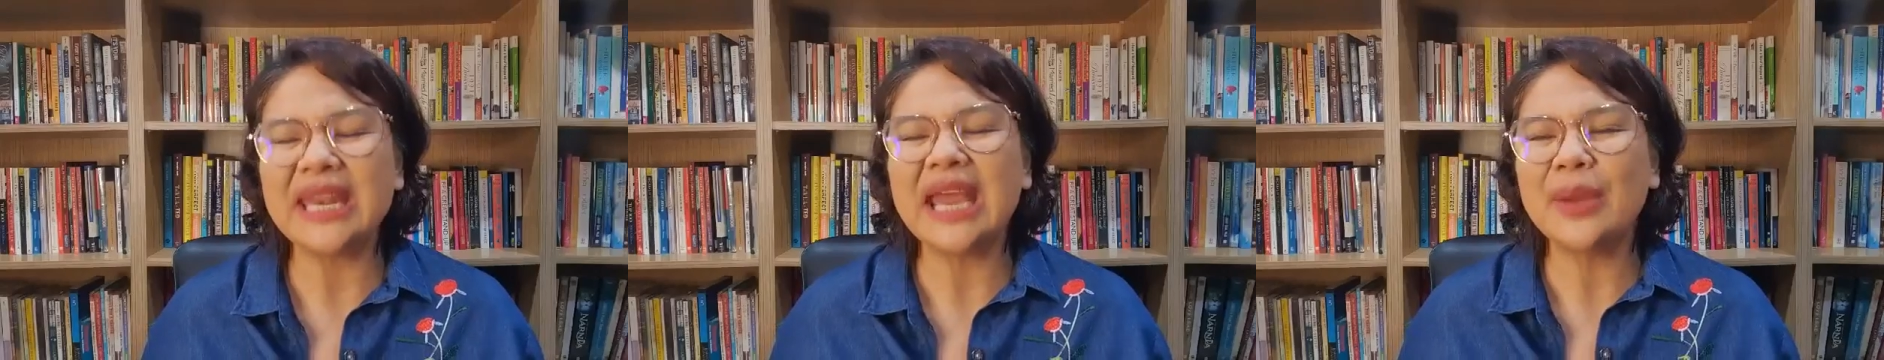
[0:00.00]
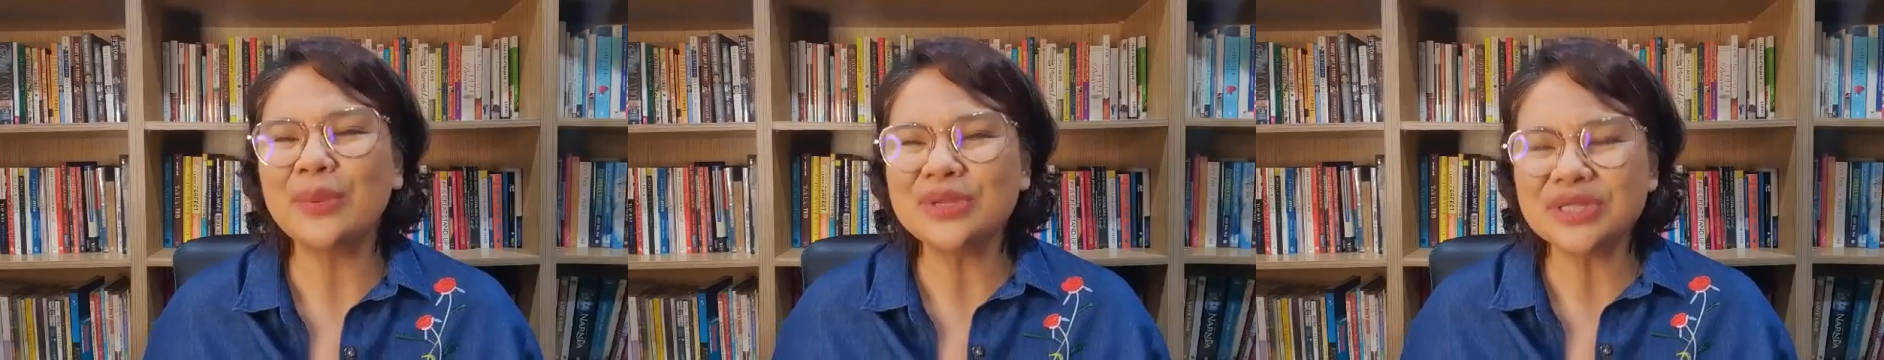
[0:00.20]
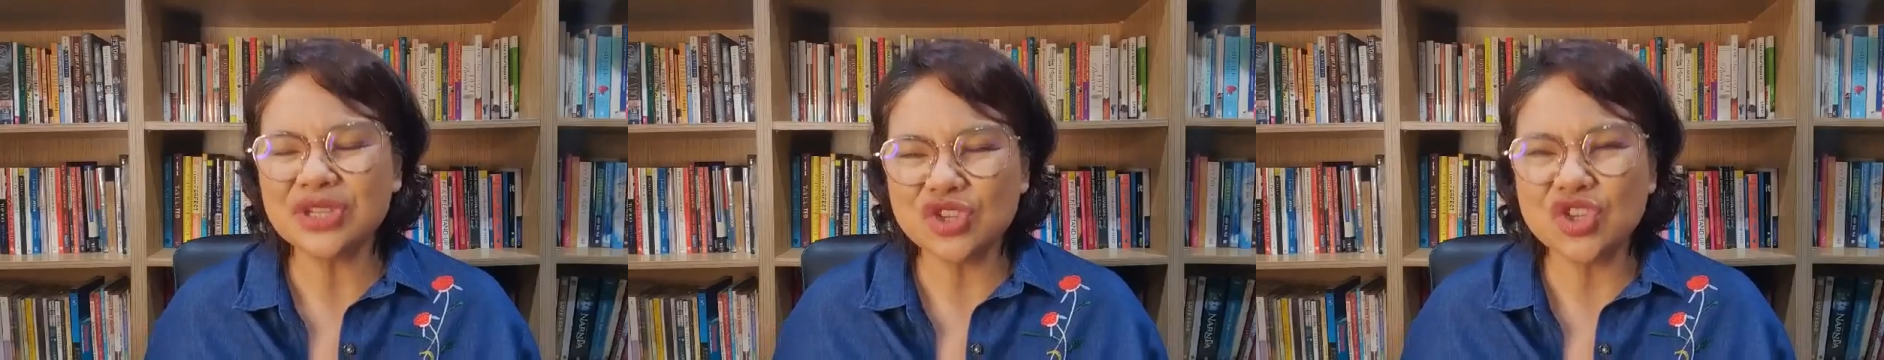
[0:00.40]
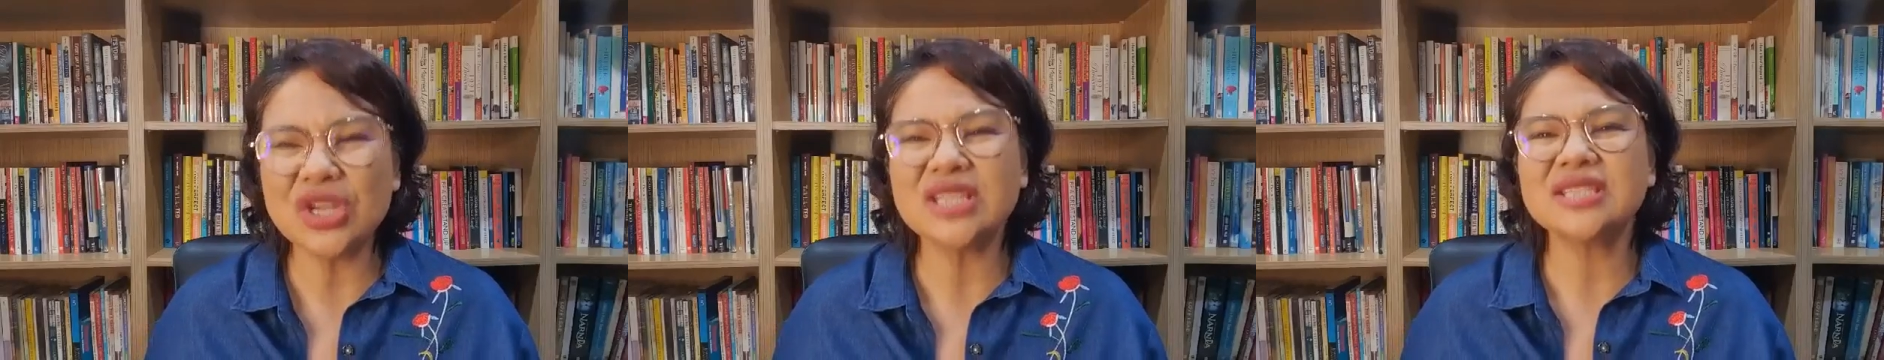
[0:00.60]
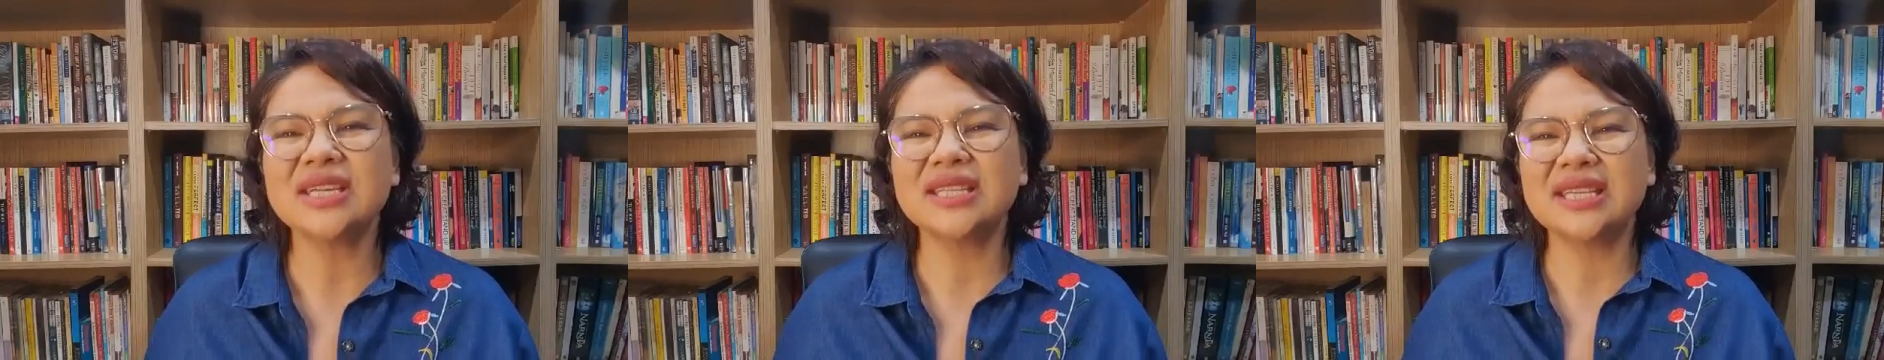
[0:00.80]
and I would
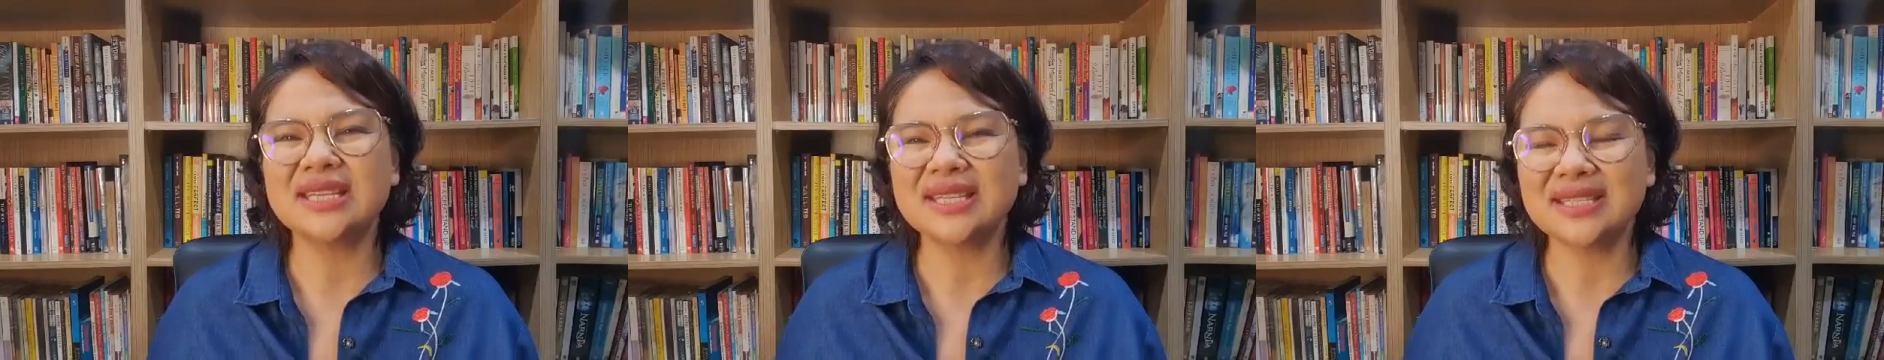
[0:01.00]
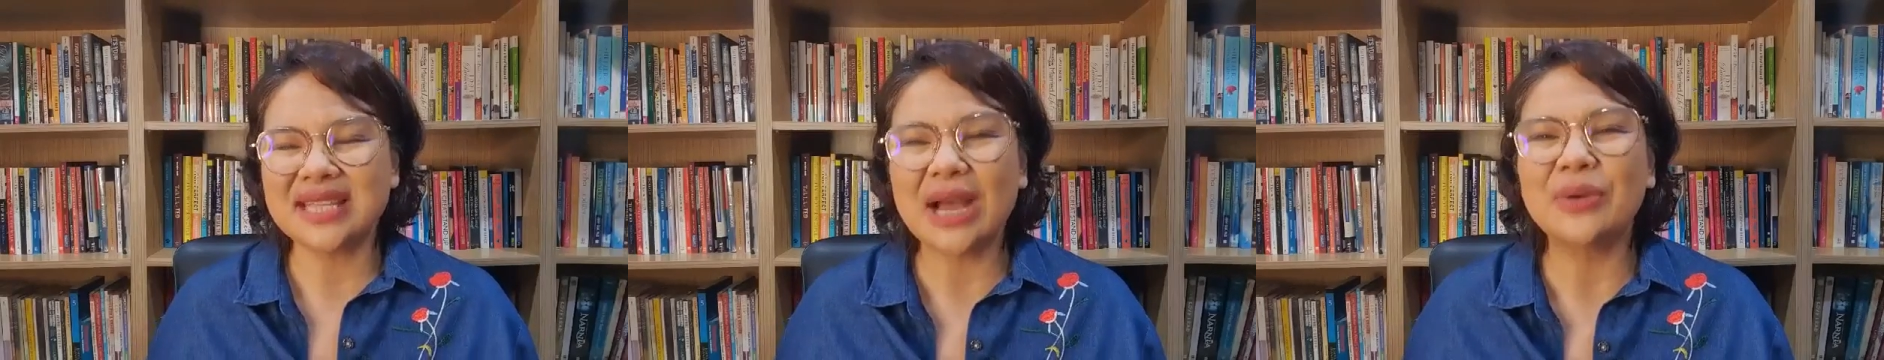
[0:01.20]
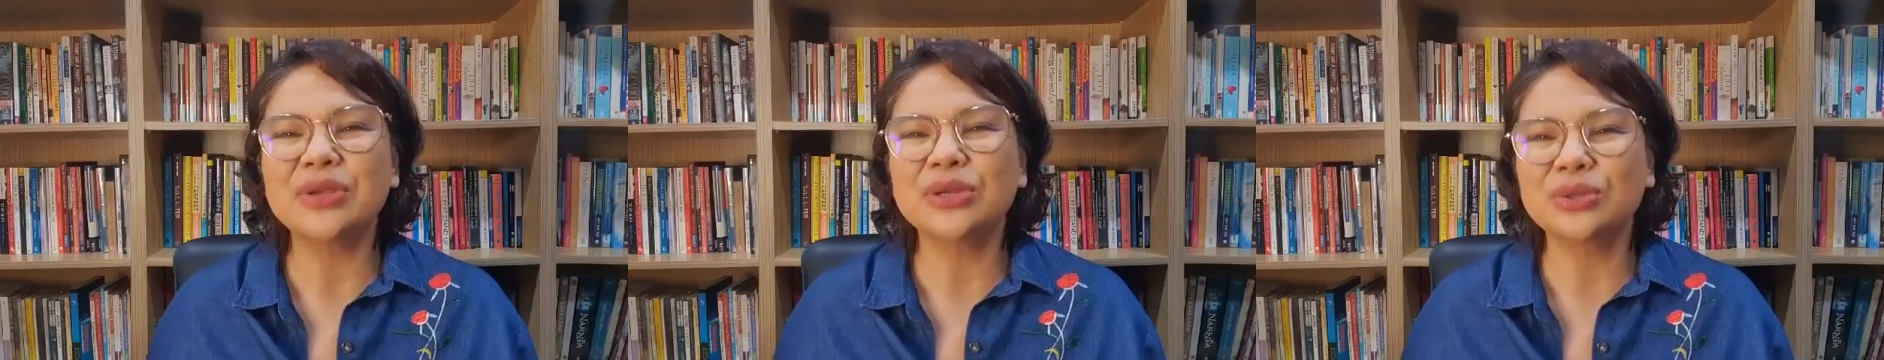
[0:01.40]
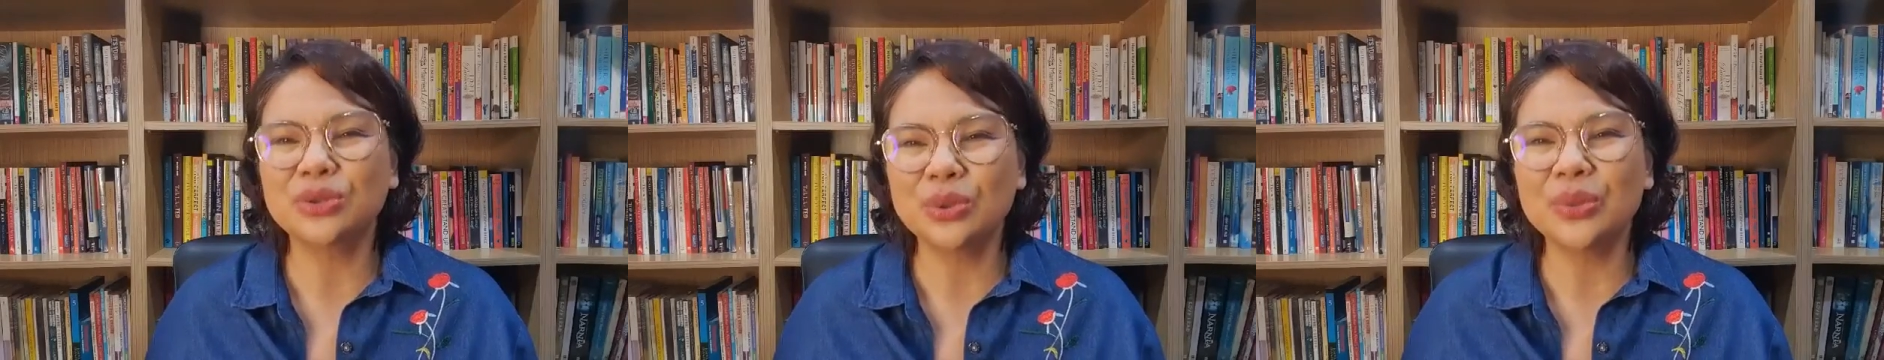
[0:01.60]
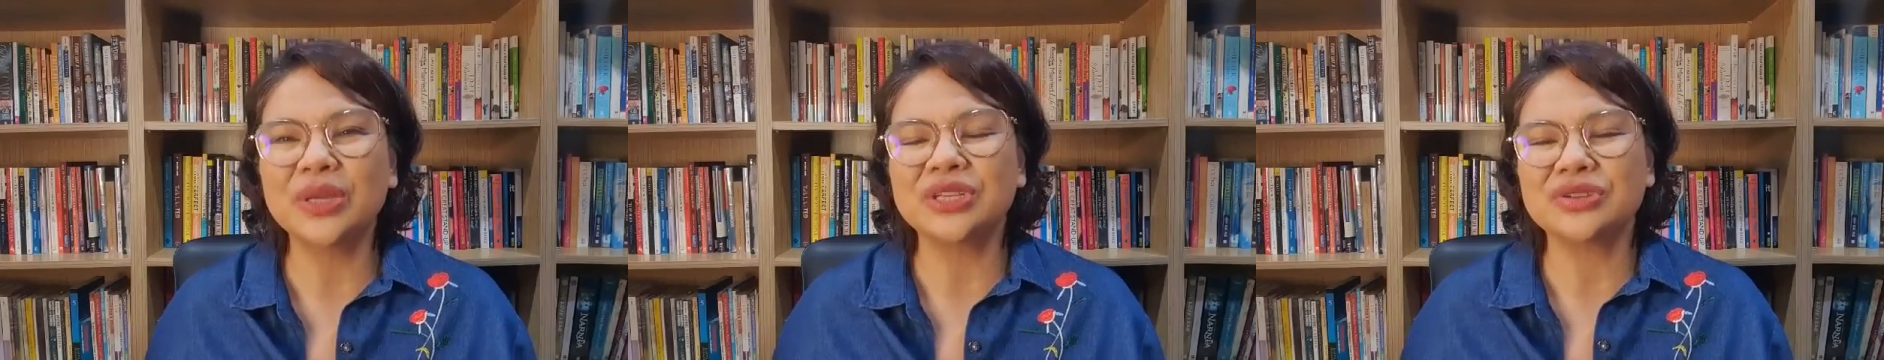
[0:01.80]
suggest that this is how you
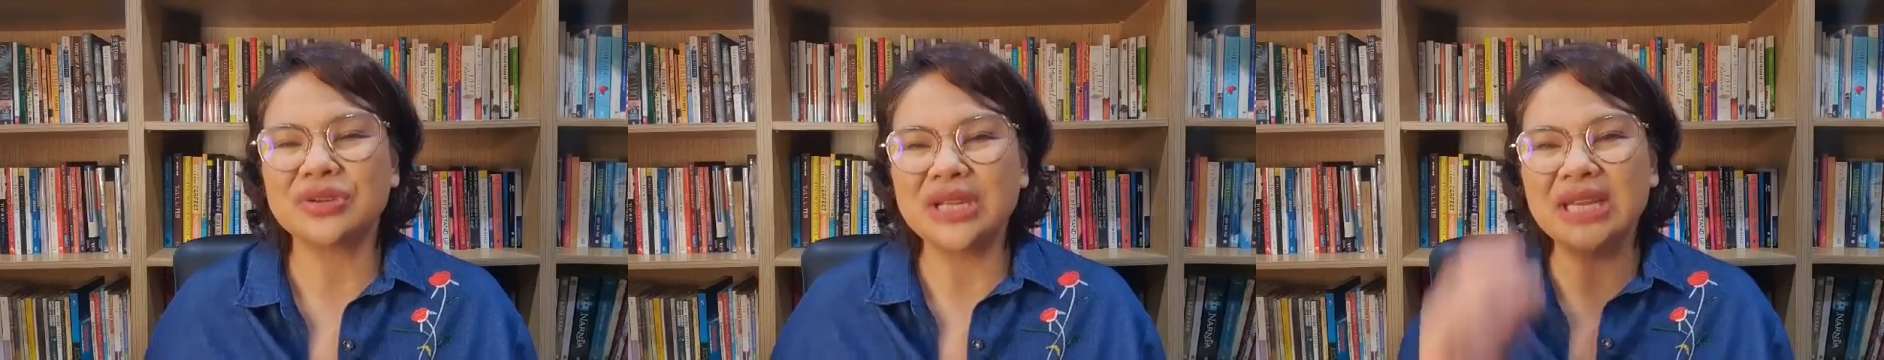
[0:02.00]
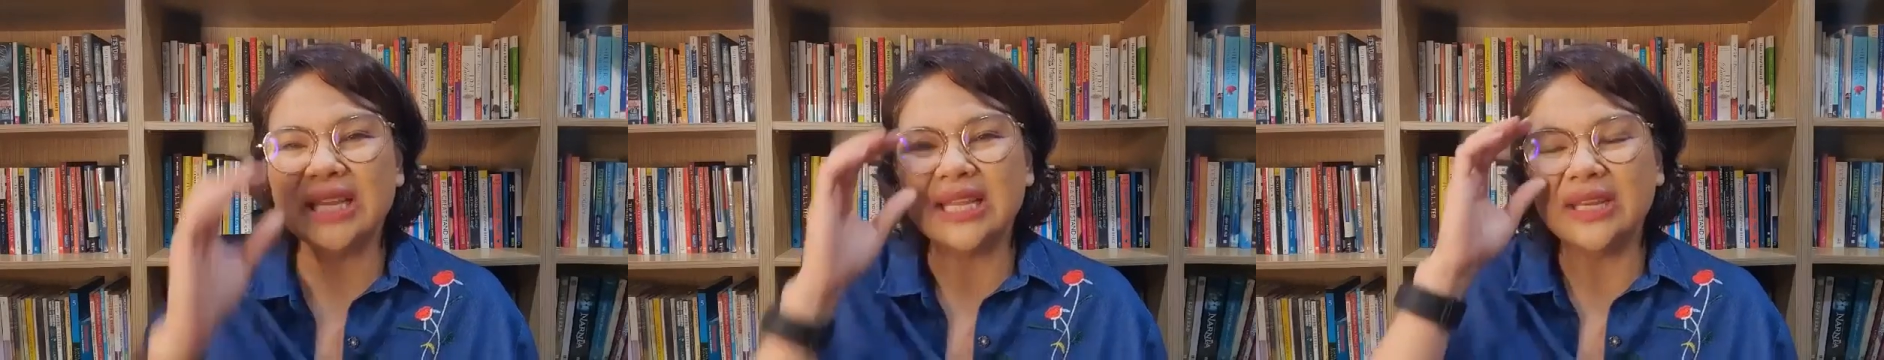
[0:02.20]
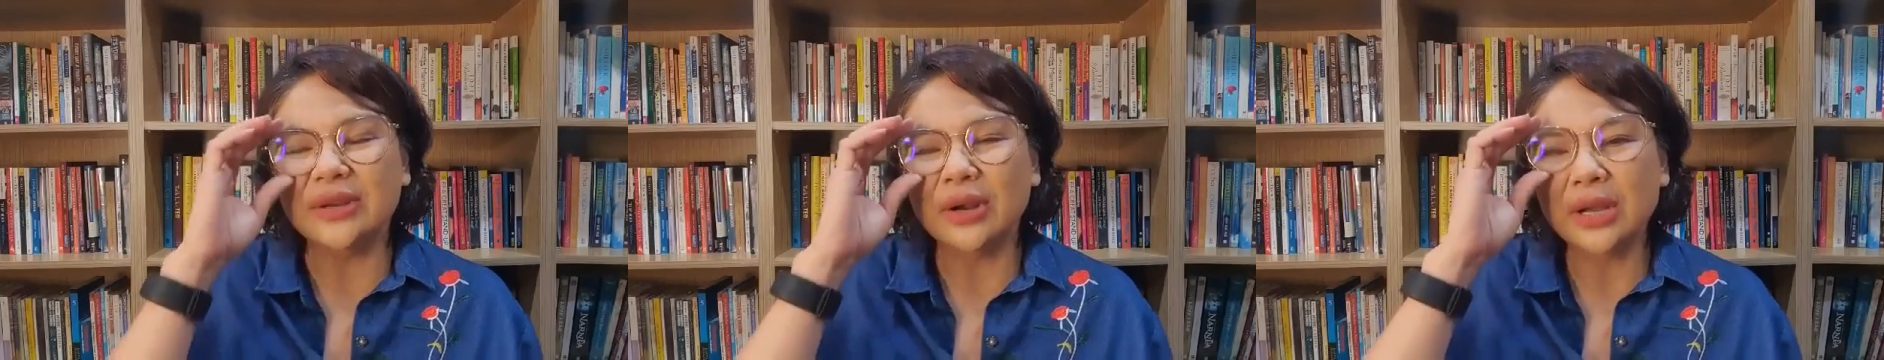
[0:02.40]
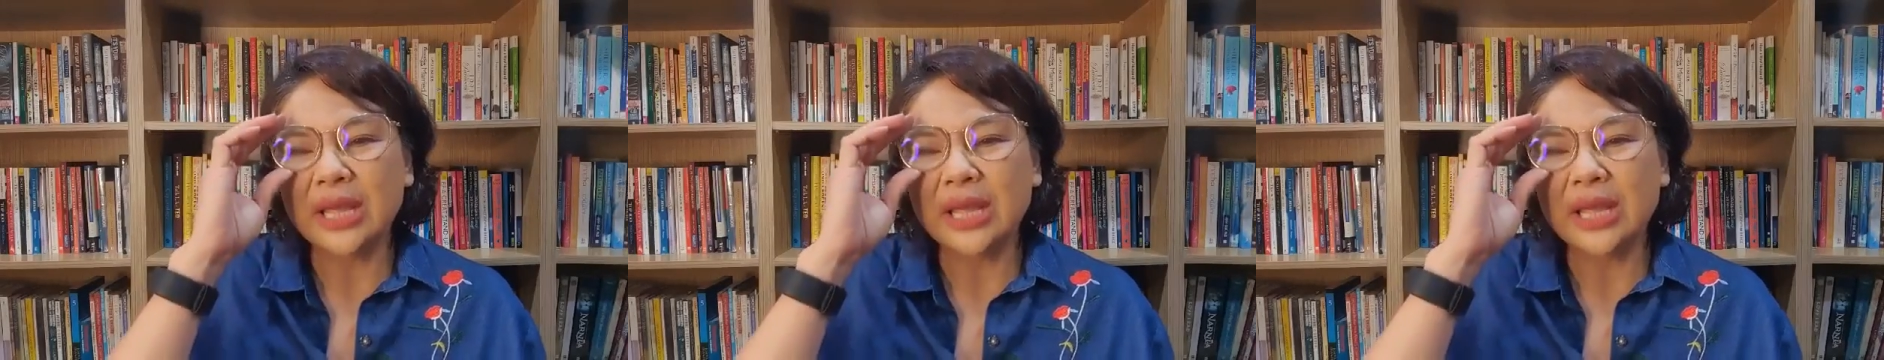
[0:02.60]
do it, really.